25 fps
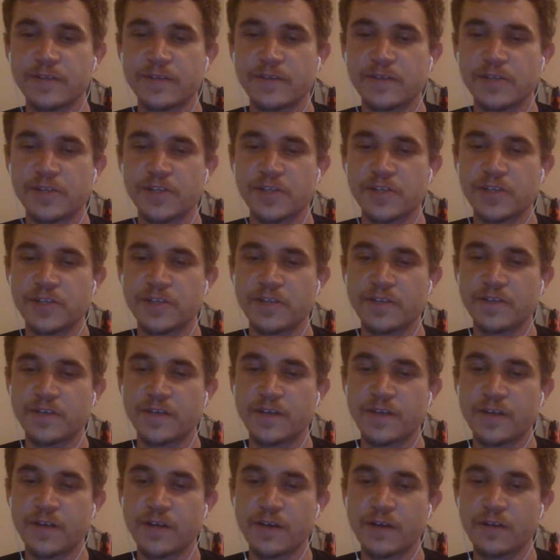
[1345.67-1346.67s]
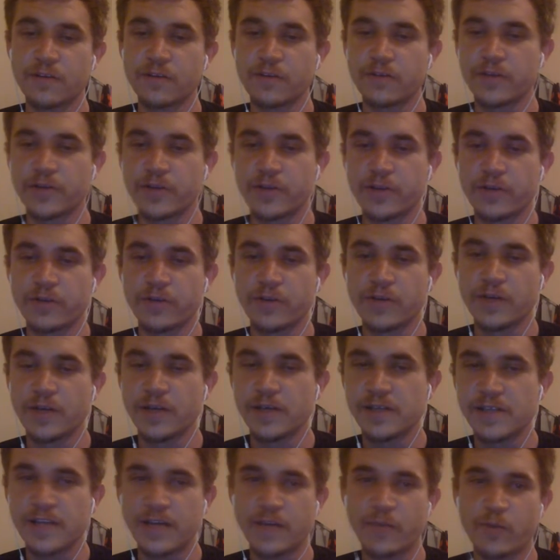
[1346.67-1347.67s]
And he should have said, no, you know,
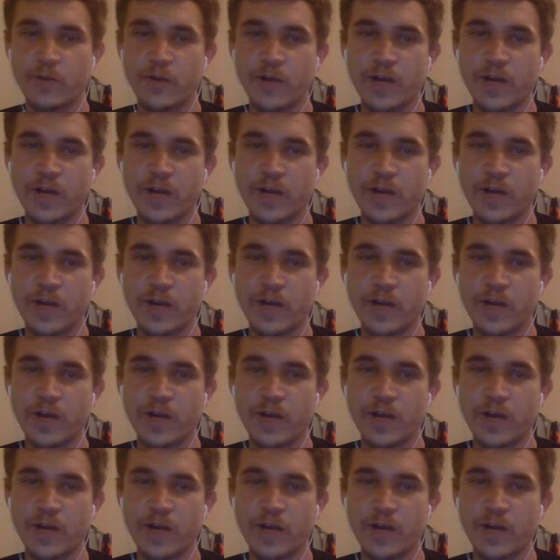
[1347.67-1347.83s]
Sam,